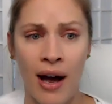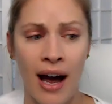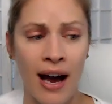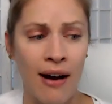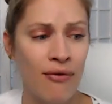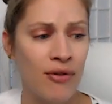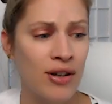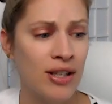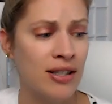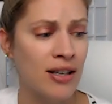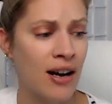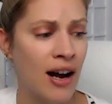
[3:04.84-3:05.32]
You
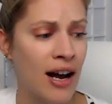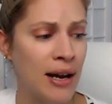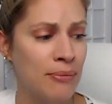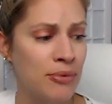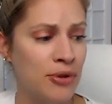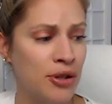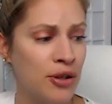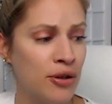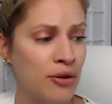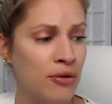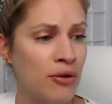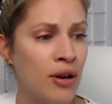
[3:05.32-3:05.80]
have the
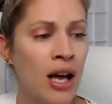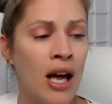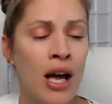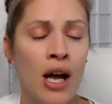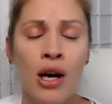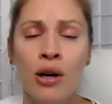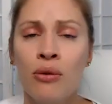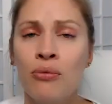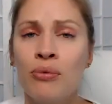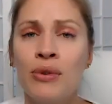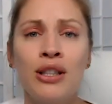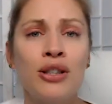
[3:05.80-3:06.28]
time to
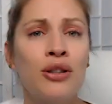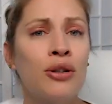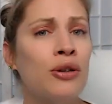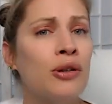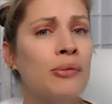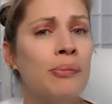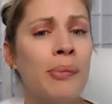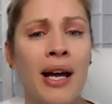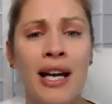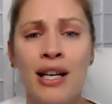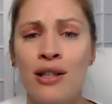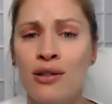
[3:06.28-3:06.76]

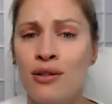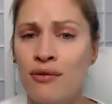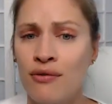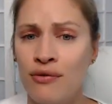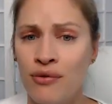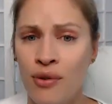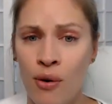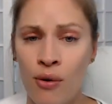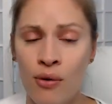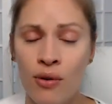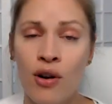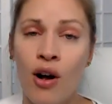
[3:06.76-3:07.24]
return
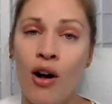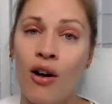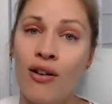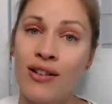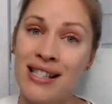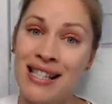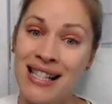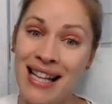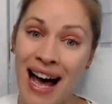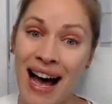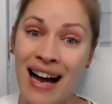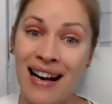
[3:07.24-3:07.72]
patient phone
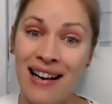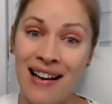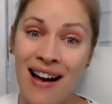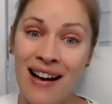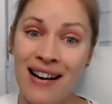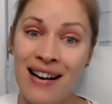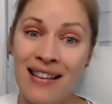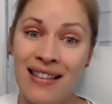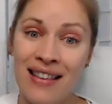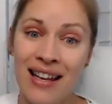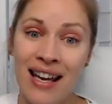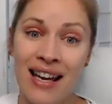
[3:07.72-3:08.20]
calls, that
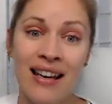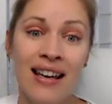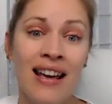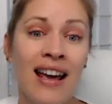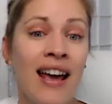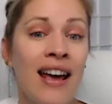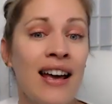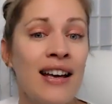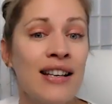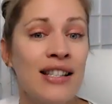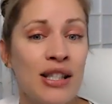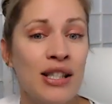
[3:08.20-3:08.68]
kind of thing.
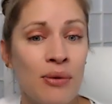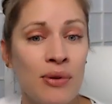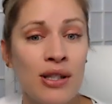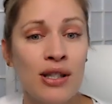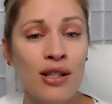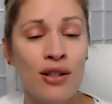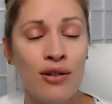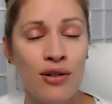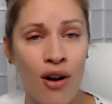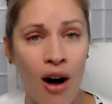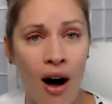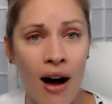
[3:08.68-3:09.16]
So
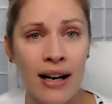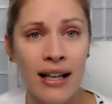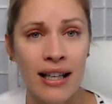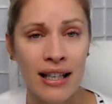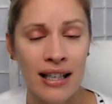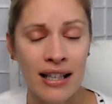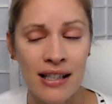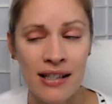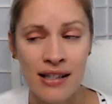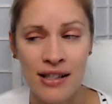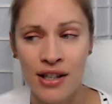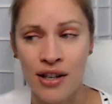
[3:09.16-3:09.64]
it's a lot
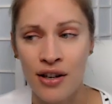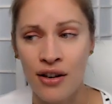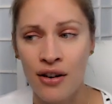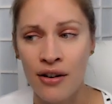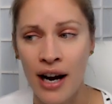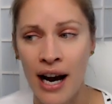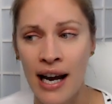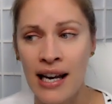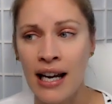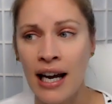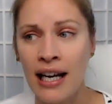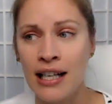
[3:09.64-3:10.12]

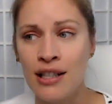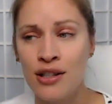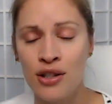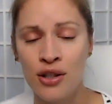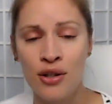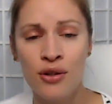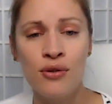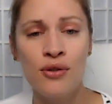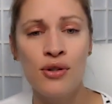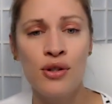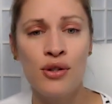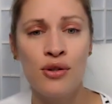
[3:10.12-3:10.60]
easier. And I
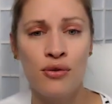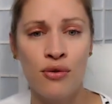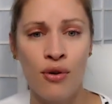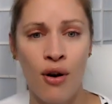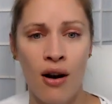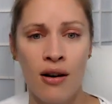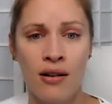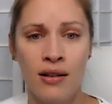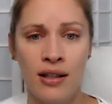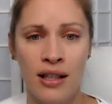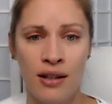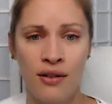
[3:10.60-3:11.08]
do
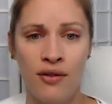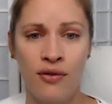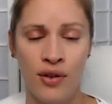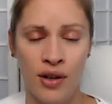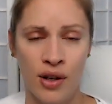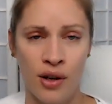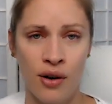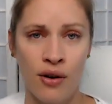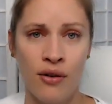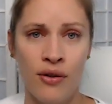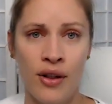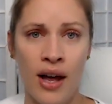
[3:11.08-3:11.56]
strongly
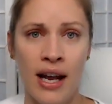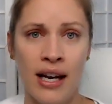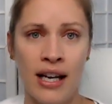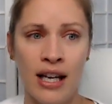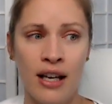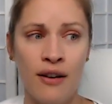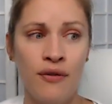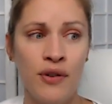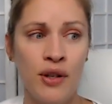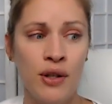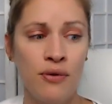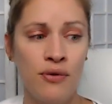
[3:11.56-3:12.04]
feel
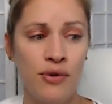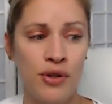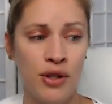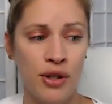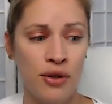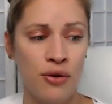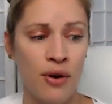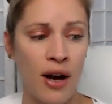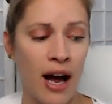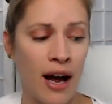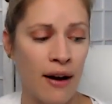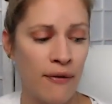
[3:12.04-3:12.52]
that if you
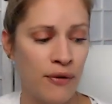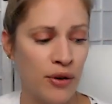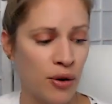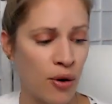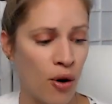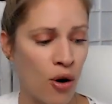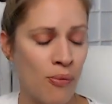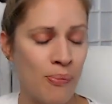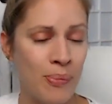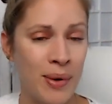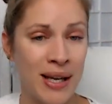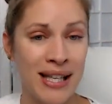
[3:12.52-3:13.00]
do have
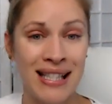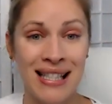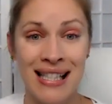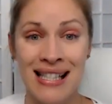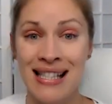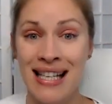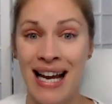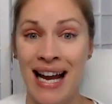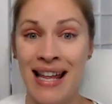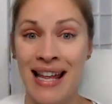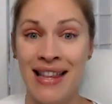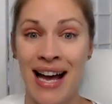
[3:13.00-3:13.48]
your own
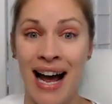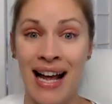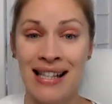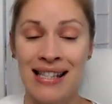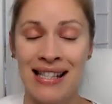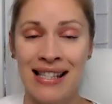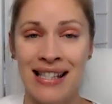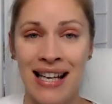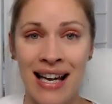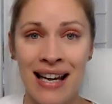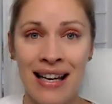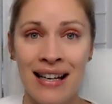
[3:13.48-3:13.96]
business and
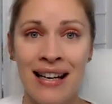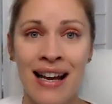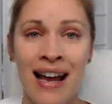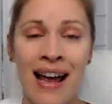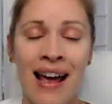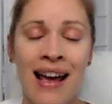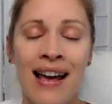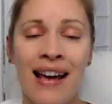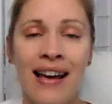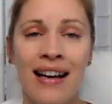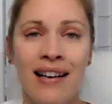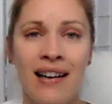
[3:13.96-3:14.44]
that's it,
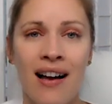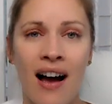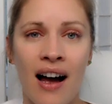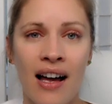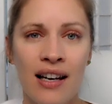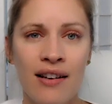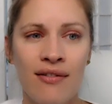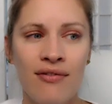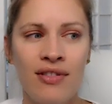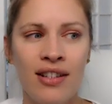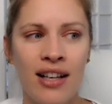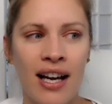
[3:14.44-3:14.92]
it
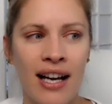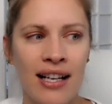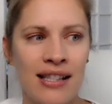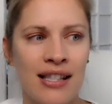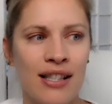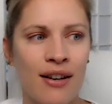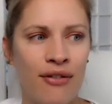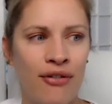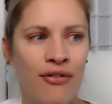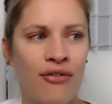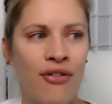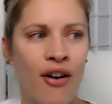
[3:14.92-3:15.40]
kind of
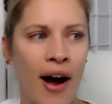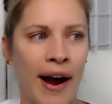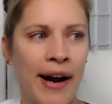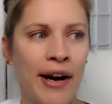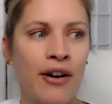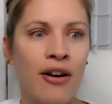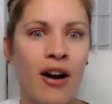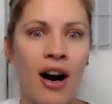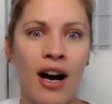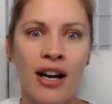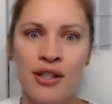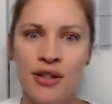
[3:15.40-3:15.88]
lights a
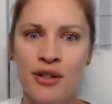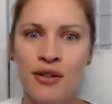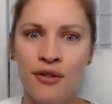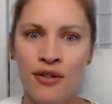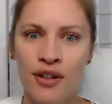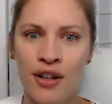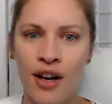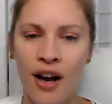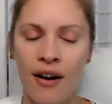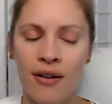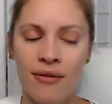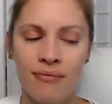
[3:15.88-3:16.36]
fire under